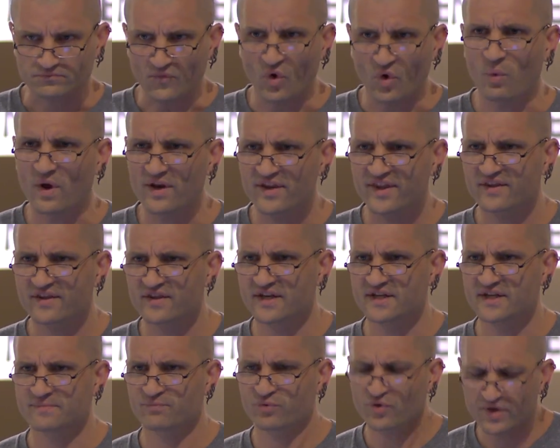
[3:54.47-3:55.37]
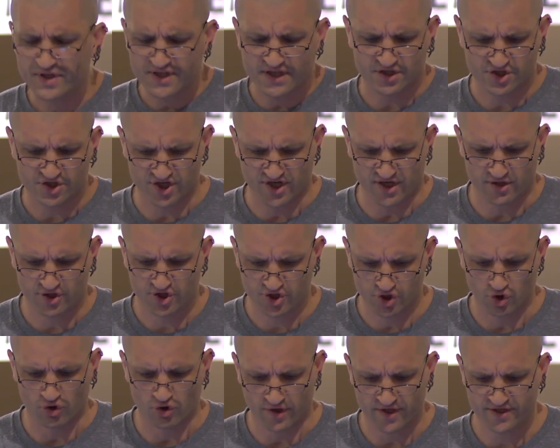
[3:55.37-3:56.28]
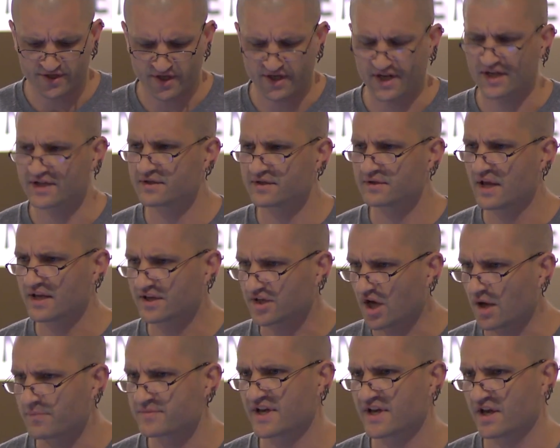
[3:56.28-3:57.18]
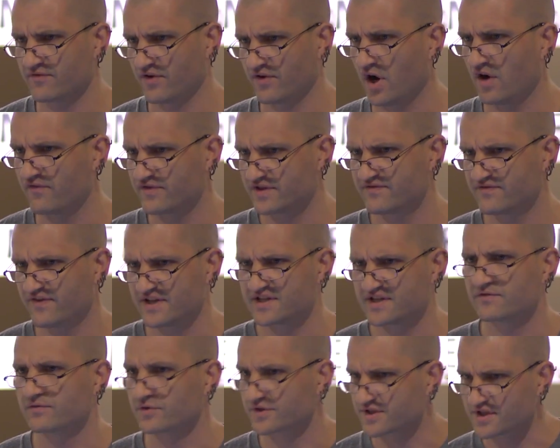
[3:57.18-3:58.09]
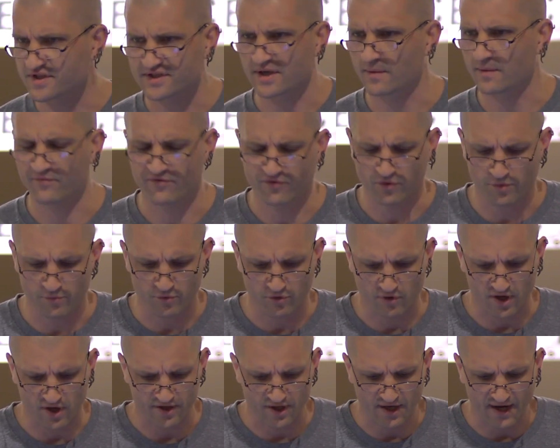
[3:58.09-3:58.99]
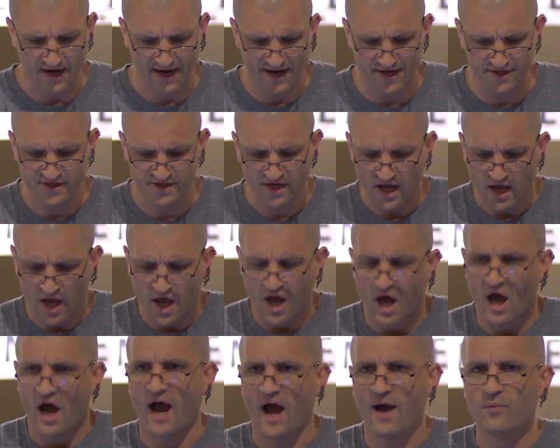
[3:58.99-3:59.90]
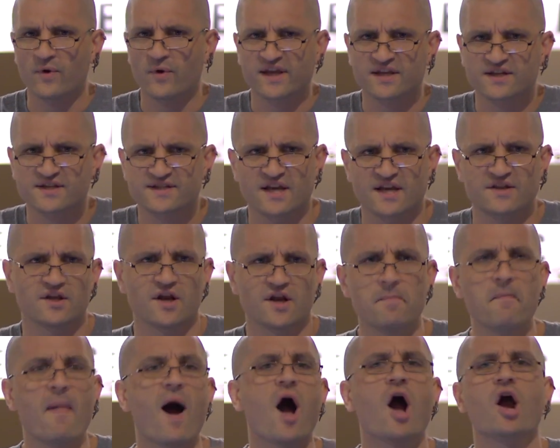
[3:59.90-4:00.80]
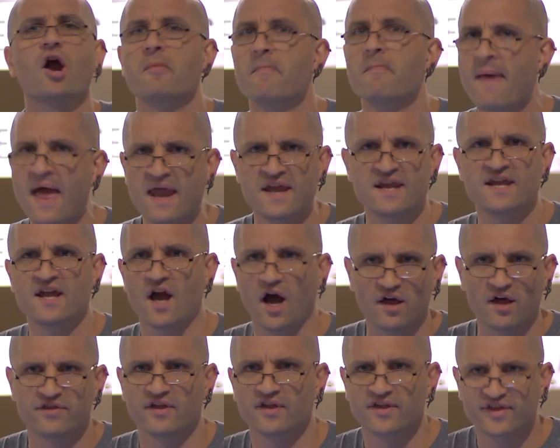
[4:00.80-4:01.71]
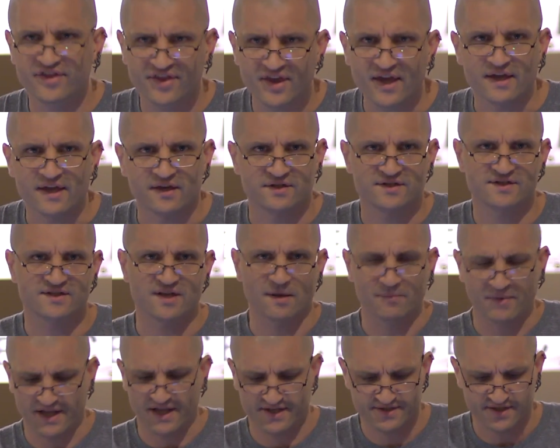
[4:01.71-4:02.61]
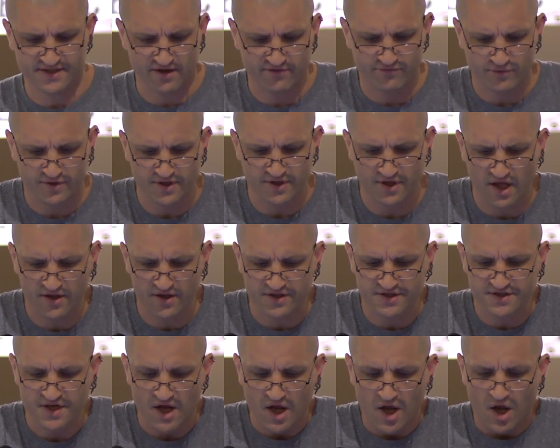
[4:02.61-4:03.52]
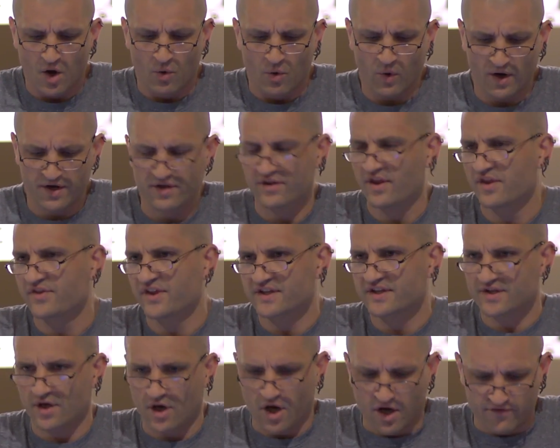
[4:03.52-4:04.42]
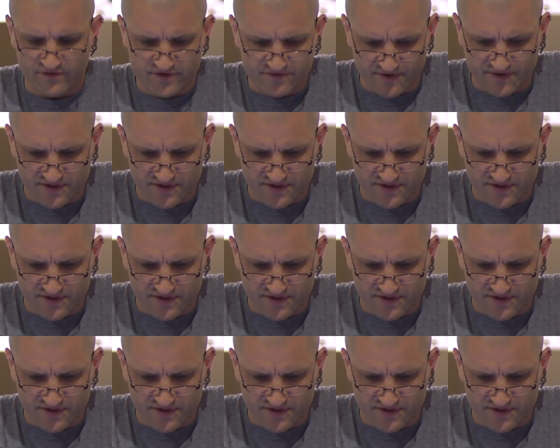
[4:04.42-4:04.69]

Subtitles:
one thing that is pretty sure is that it comes out of harvest festivals in some form or other. And we can say that among many other things, some less savory than others, one of the things that harvest